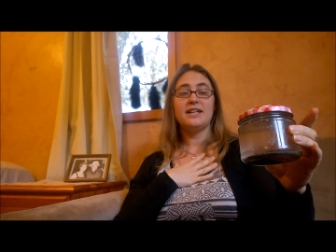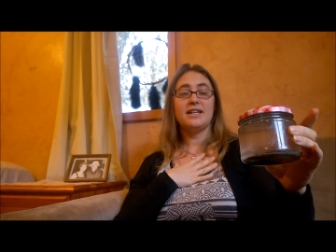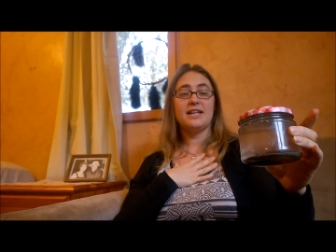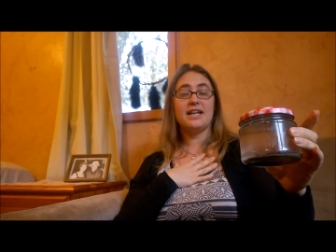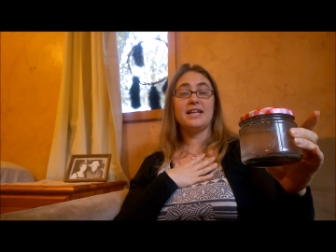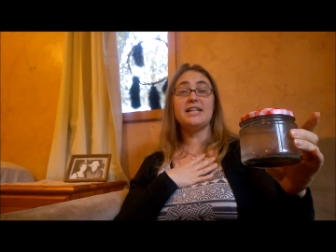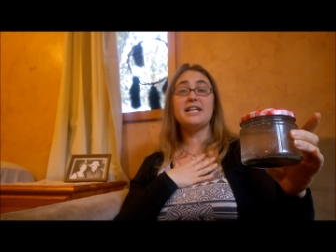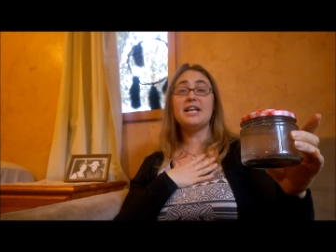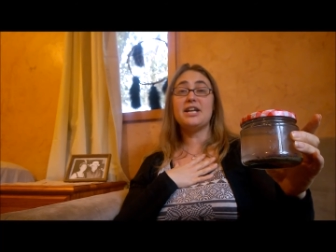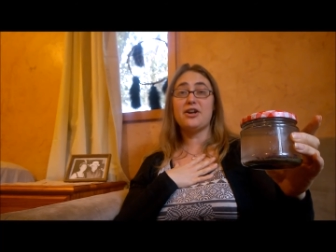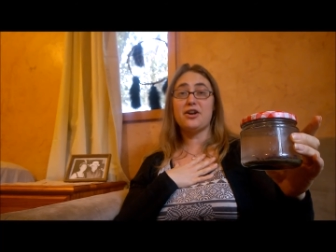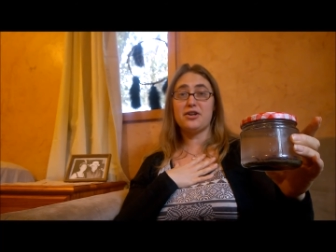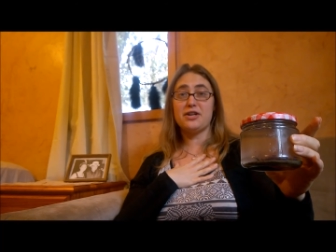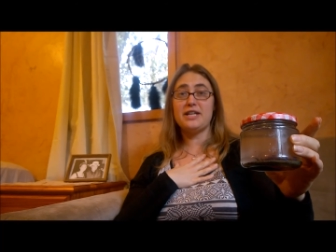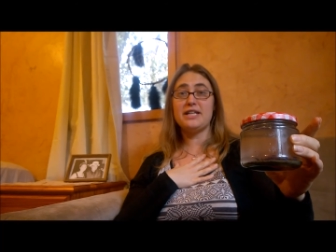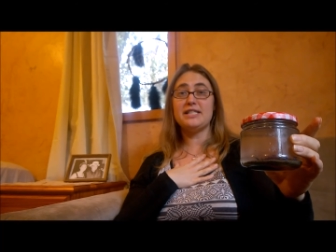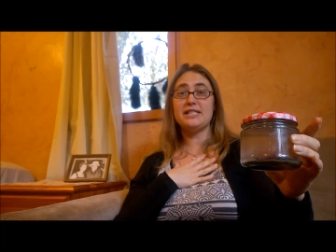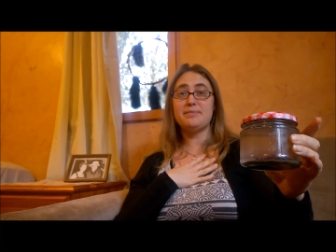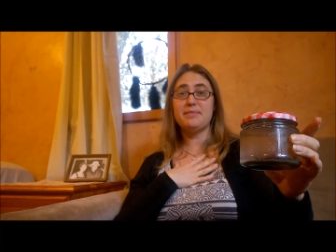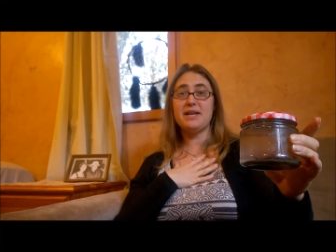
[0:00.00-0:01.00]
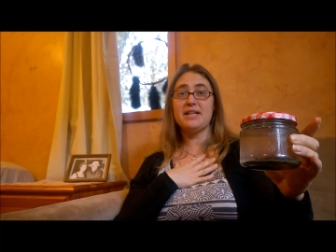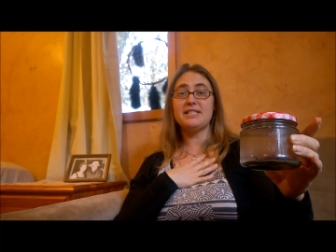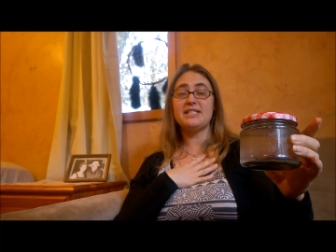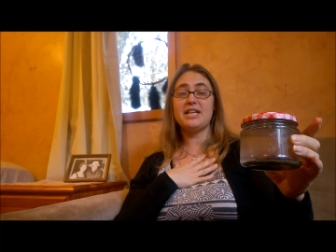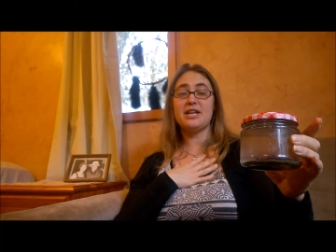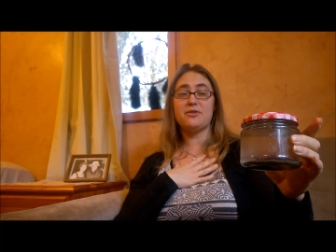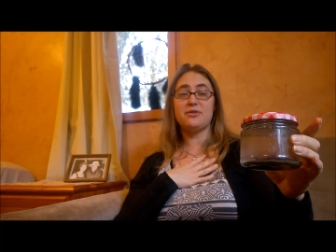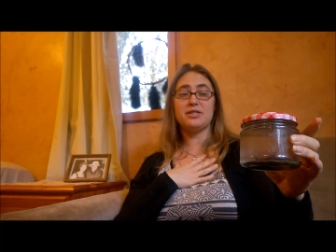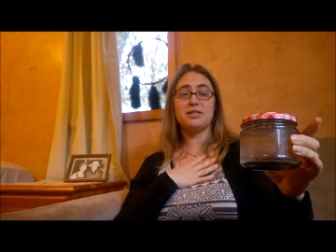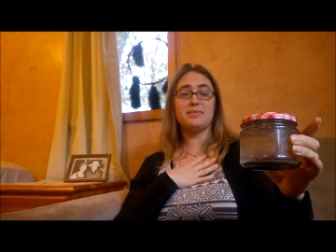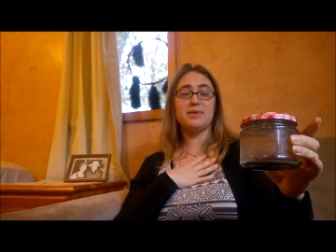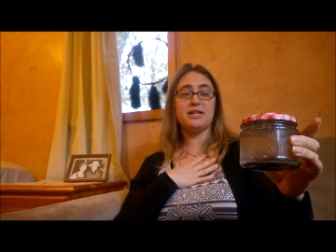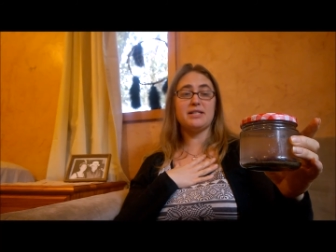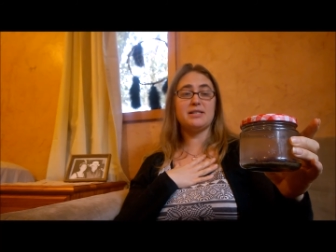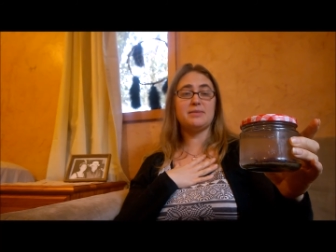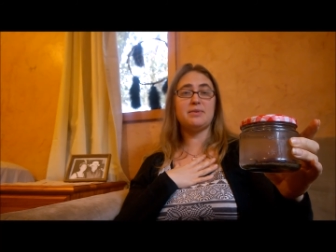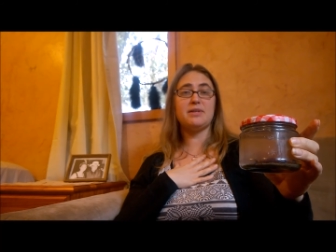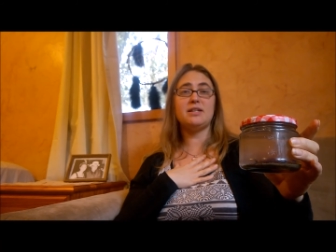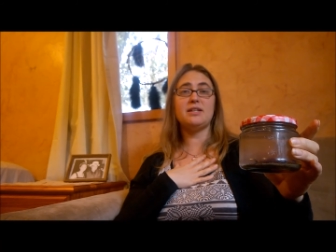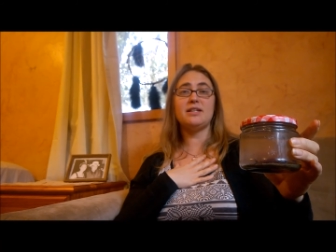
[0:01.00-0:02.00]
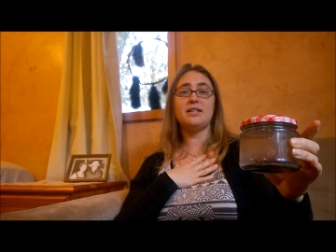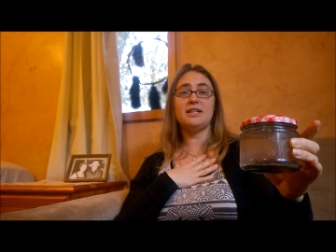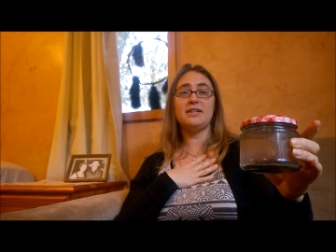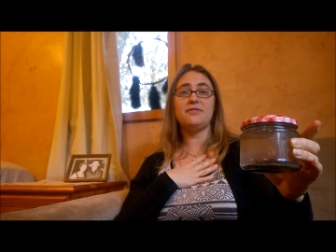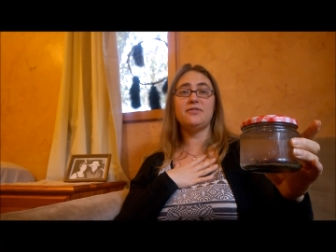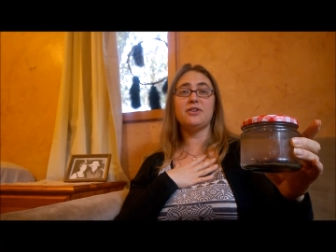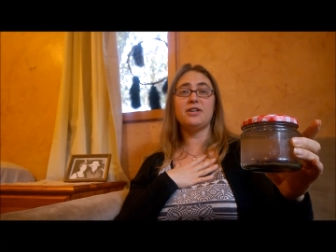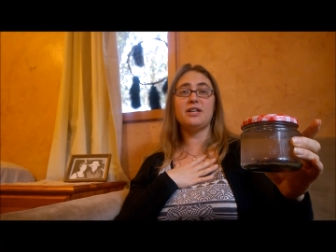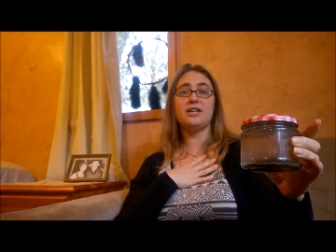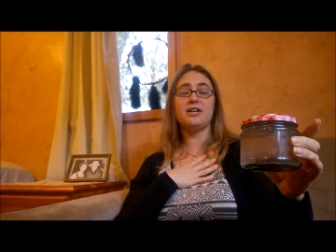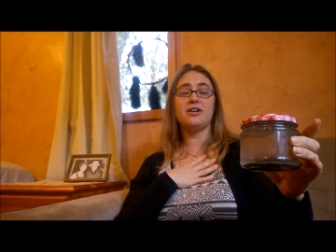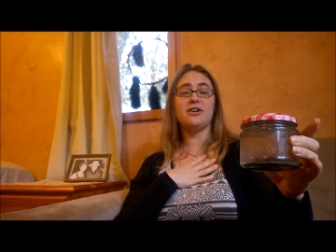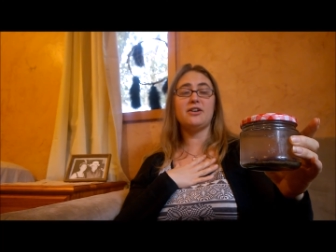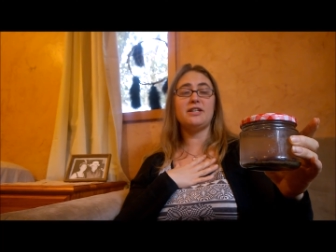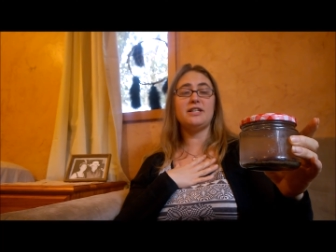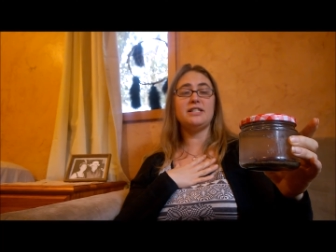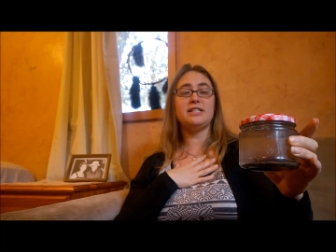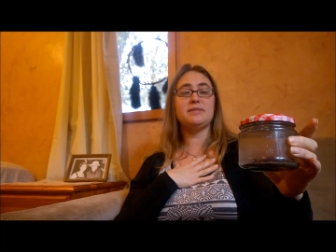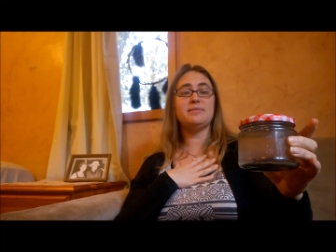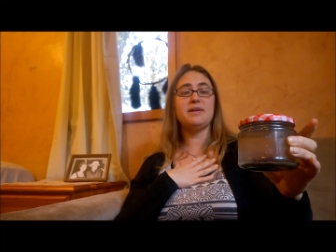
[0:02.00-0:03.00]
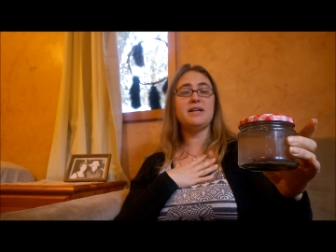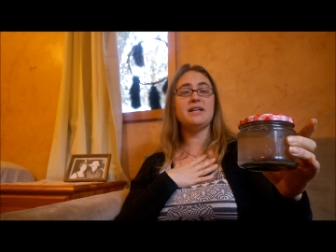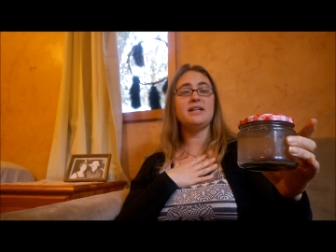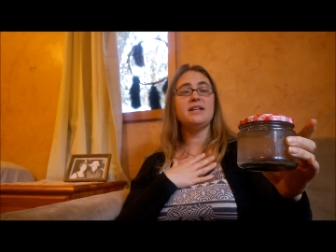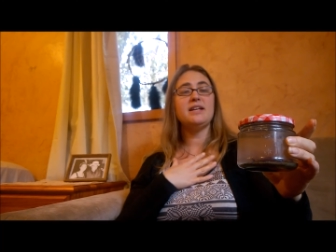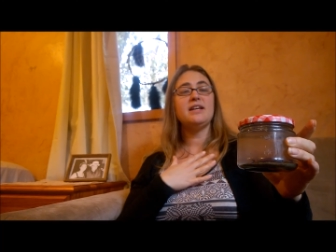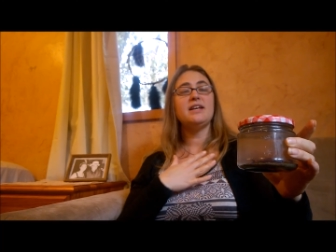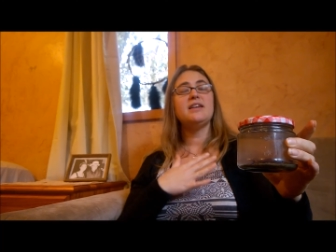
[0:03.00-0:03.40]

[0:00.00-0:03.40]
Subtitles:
and get our needs met, take responsibility for getting our needs met,